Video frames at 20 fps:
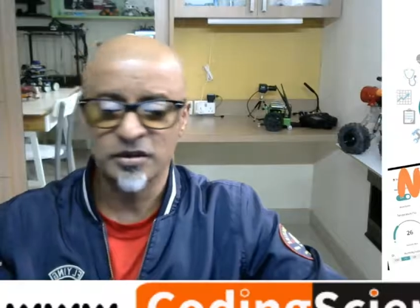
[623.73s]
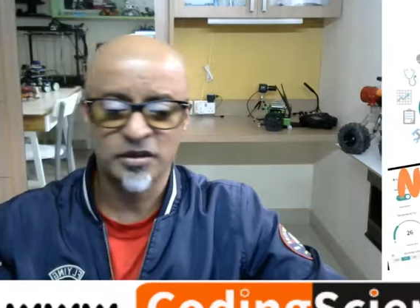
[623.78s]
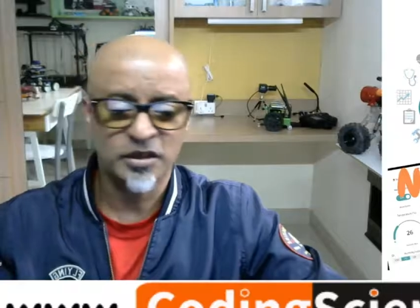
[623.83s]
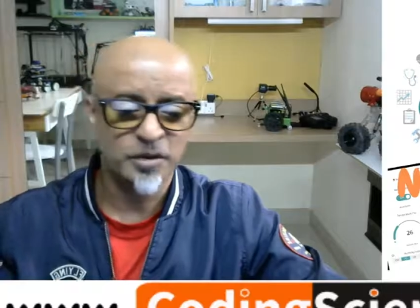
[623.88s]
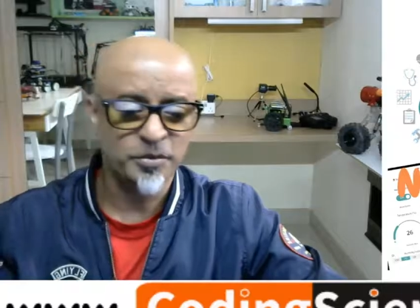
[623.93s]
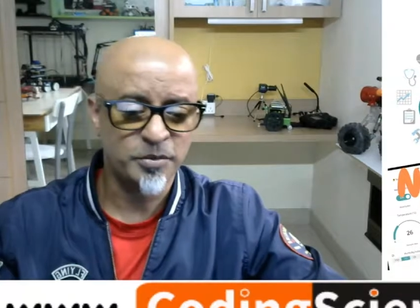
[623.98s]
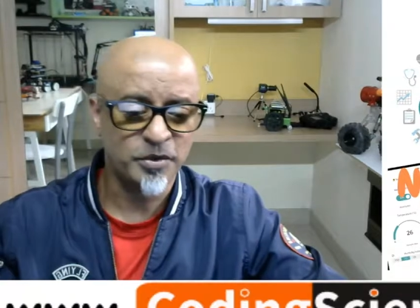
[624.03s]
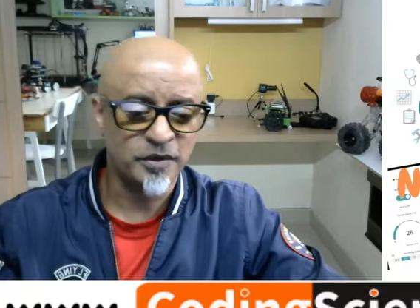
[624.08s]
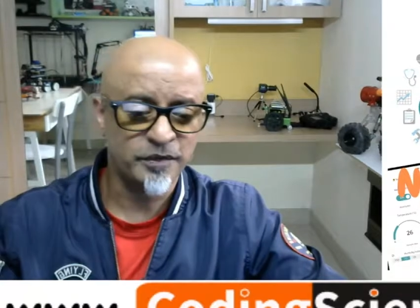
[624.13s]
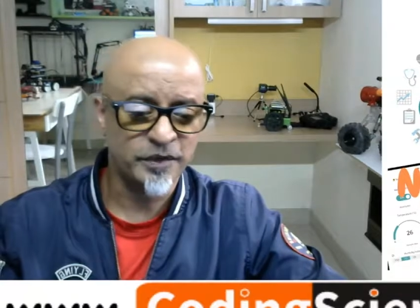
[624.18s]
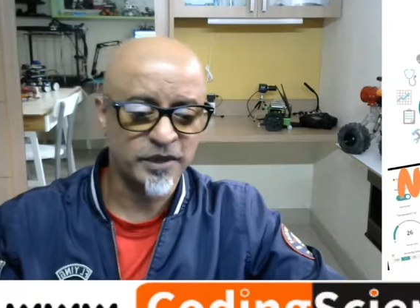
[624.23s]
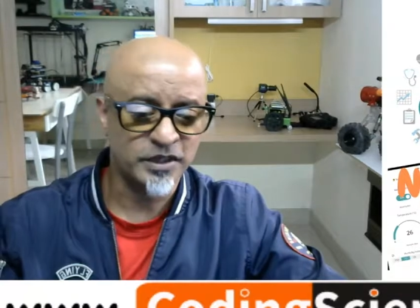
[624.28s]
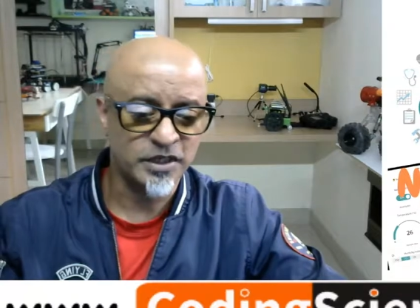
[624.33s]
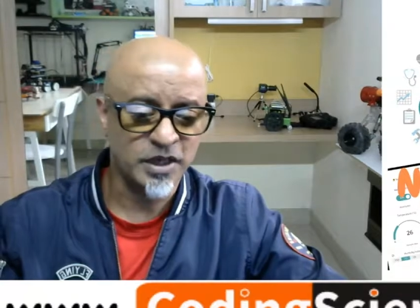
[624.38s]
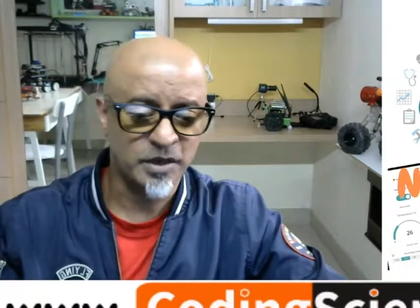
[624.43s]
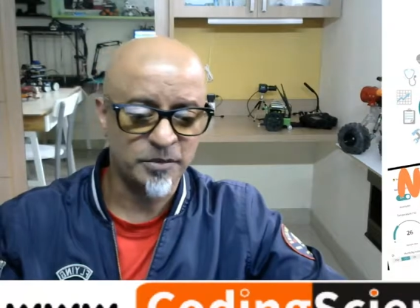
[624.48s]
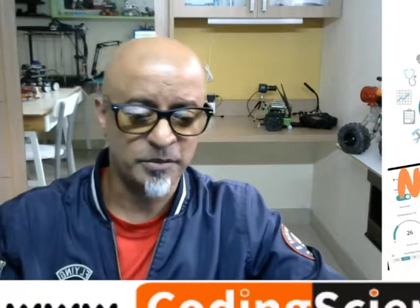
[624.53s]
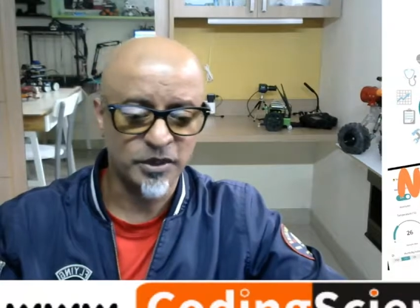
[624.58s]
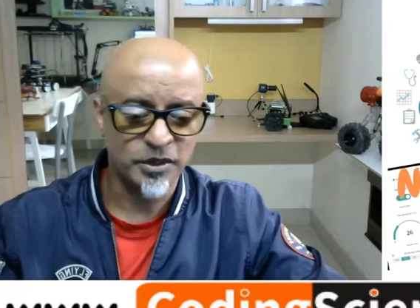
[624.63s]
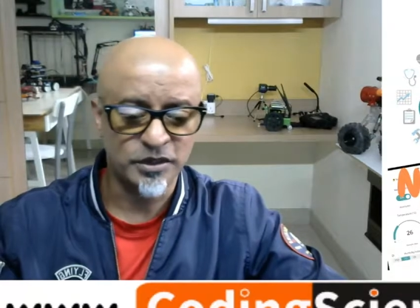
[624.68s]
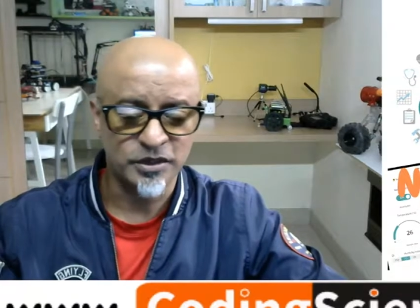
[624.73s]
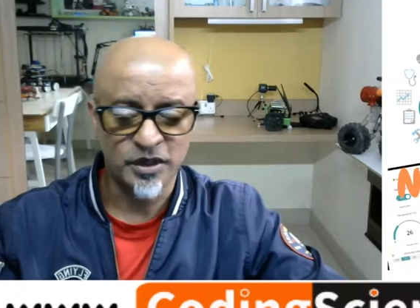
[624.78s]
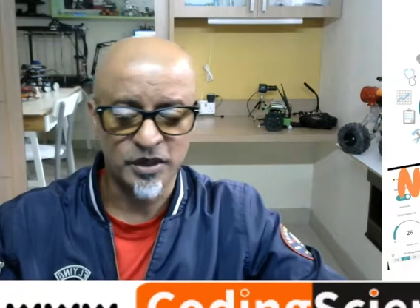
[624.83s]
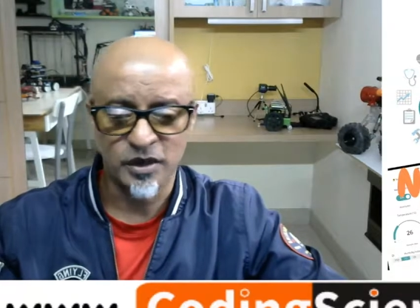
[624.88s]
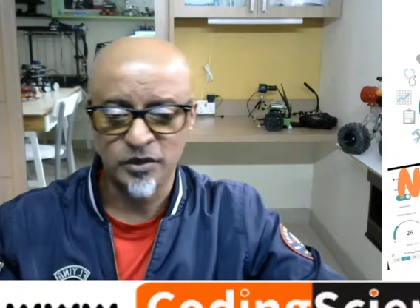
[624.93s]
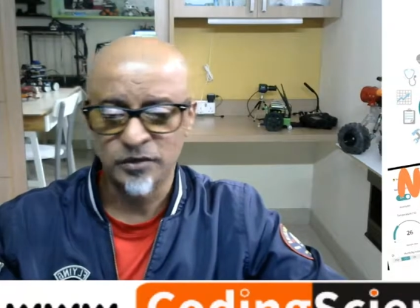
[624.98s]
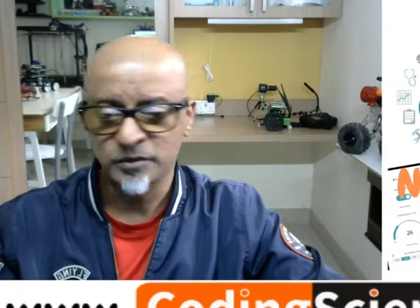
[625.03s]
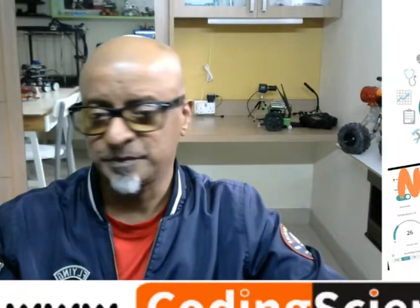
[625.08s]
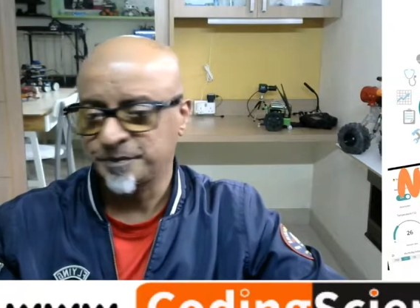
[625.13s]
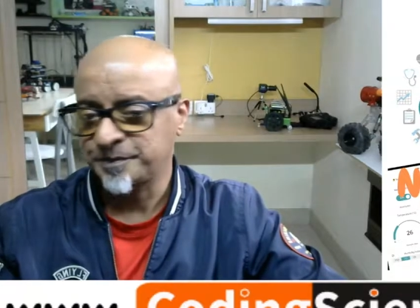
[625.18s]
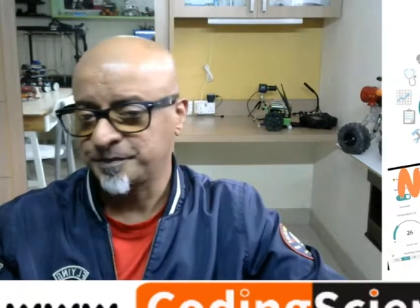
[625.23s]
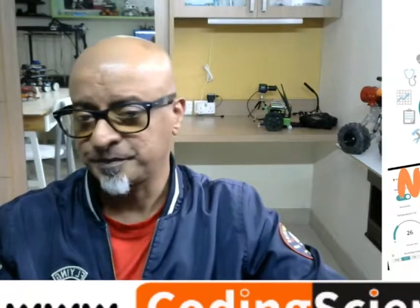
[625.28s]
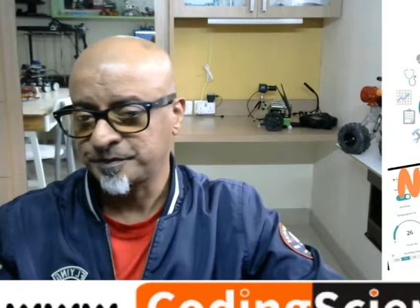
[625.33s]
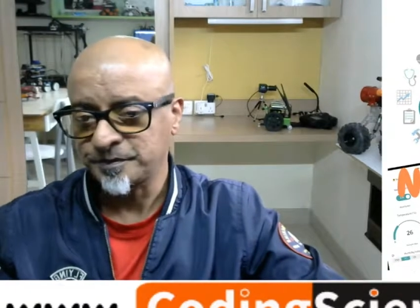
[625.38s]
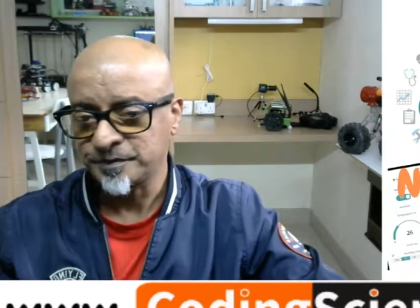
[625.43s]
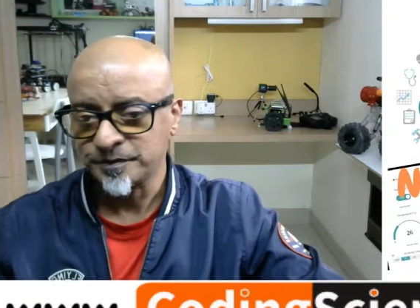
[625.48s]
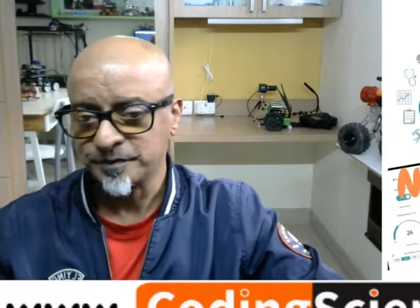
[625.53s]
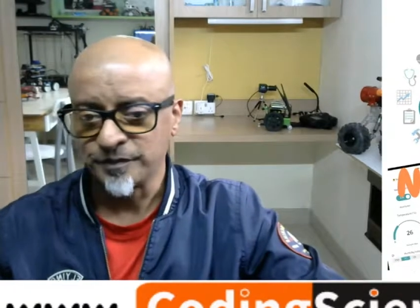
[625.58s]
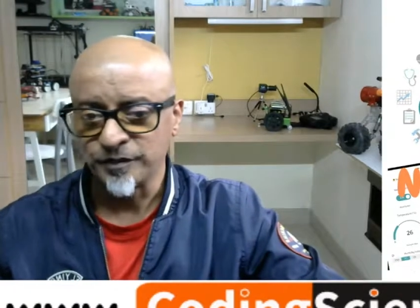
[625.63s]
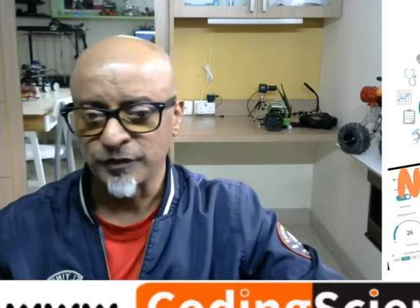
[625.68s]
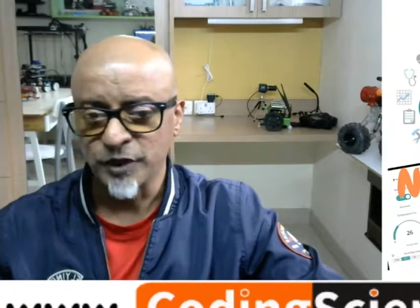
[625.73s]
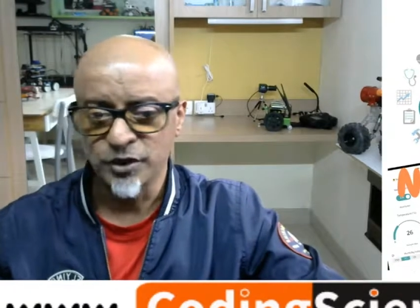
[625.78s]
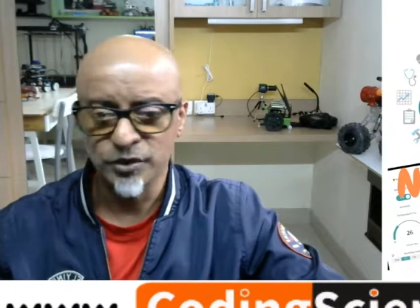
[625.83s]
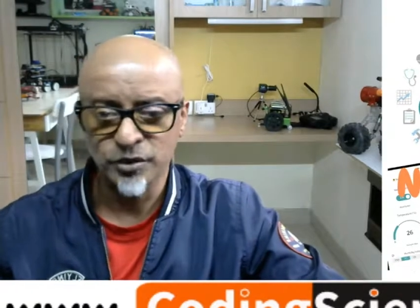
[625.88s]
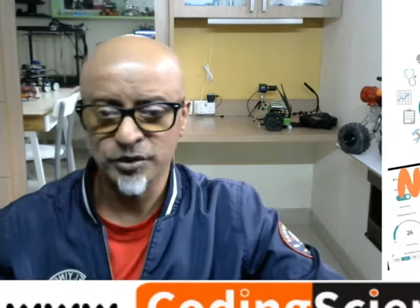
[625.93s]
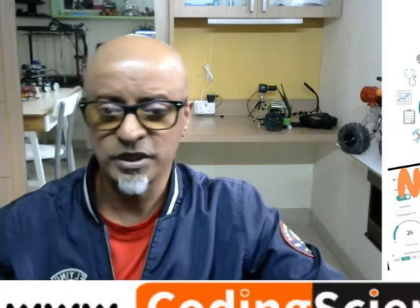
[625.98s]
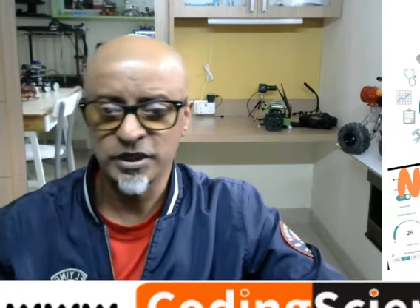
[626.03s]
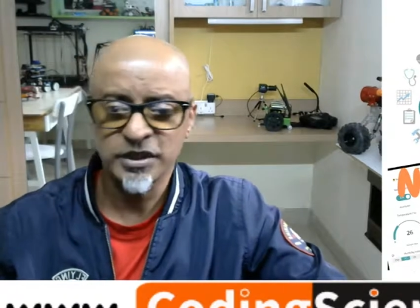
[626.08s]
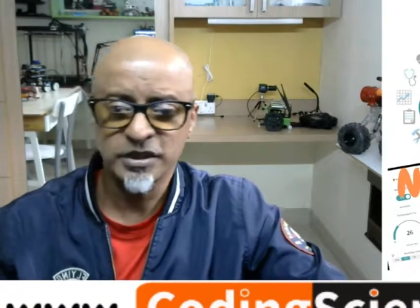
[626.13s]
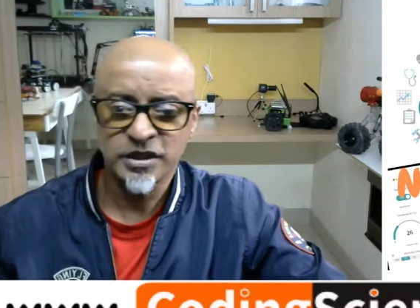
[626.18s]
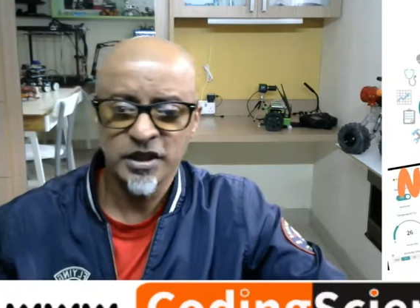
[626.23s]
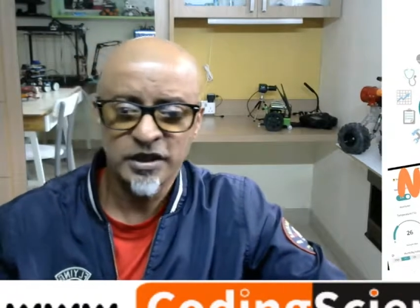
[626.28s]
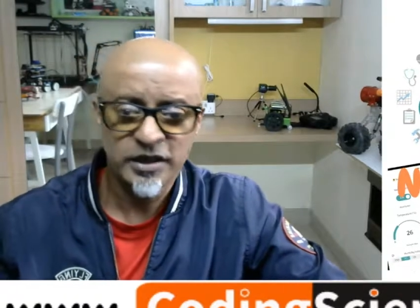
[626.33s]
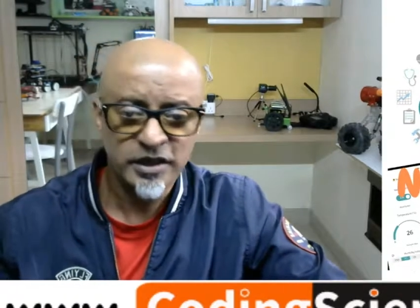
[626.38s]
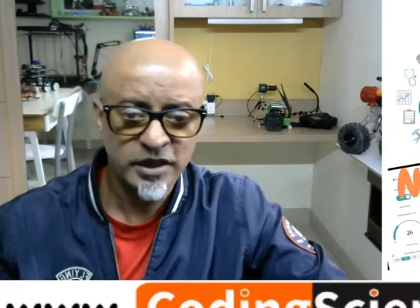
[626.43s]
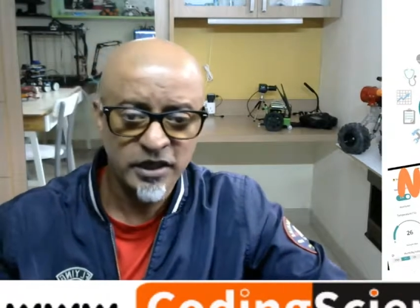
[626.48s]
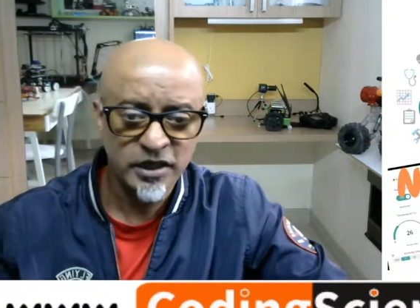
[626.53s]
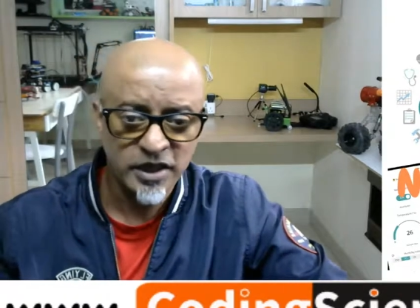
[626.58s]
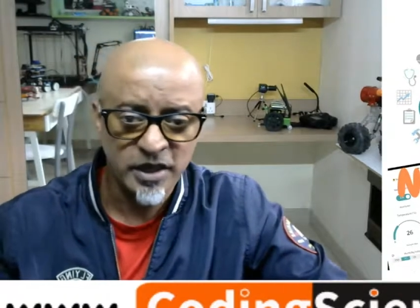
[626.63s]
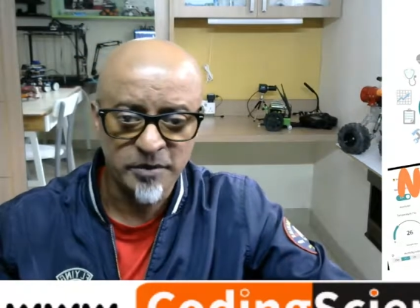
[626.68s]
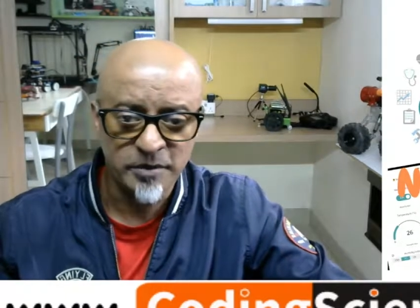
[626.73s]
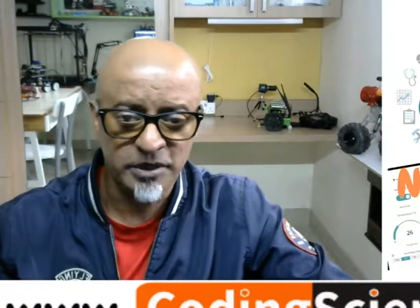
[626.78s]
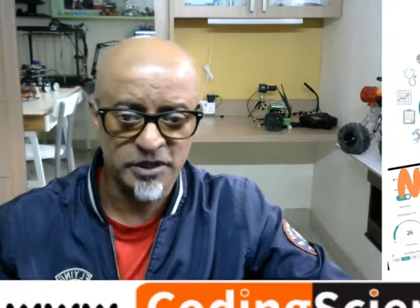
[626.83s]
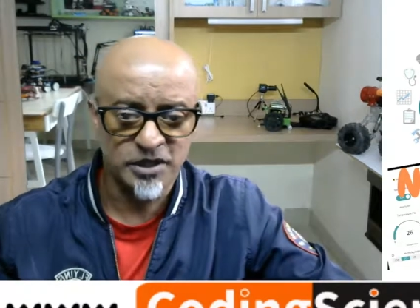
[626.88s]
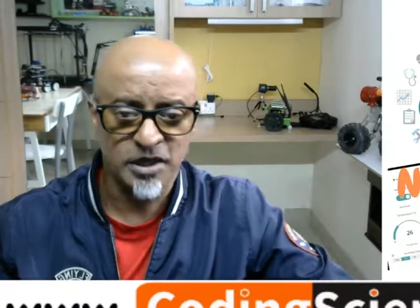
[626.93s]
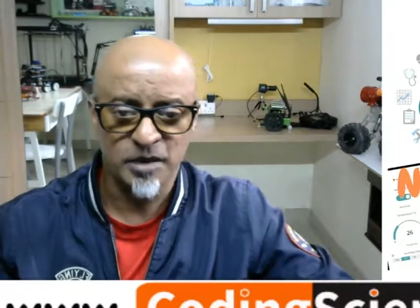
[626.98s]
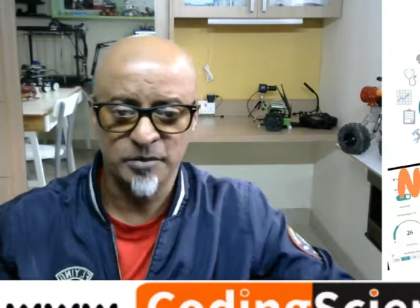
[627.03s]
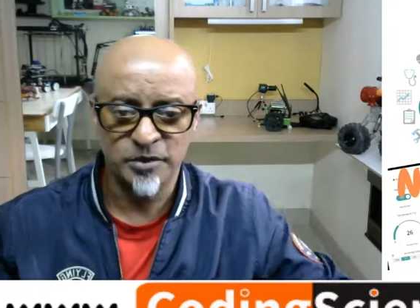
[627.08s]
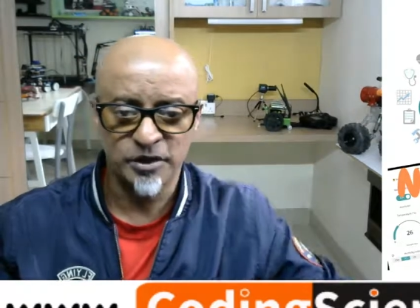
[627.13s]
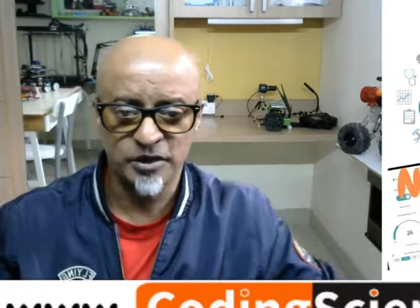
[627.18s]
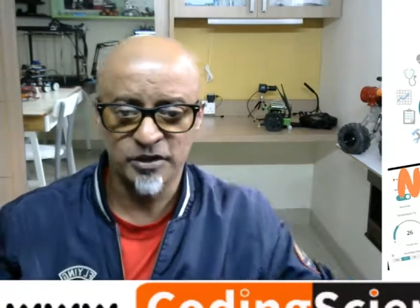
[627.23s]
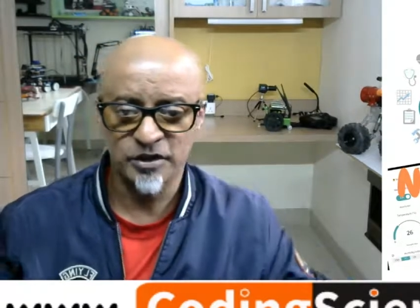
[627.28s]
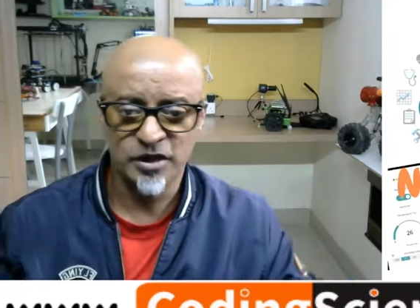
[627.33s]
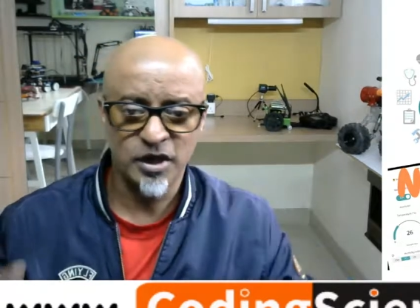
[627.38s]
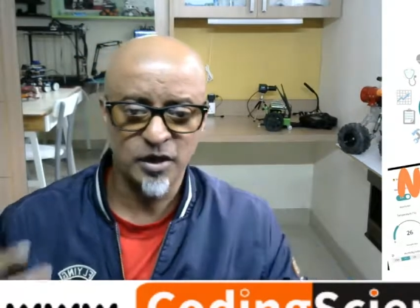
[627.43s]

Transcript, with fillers: a couple of examples now. So these are real-time examples.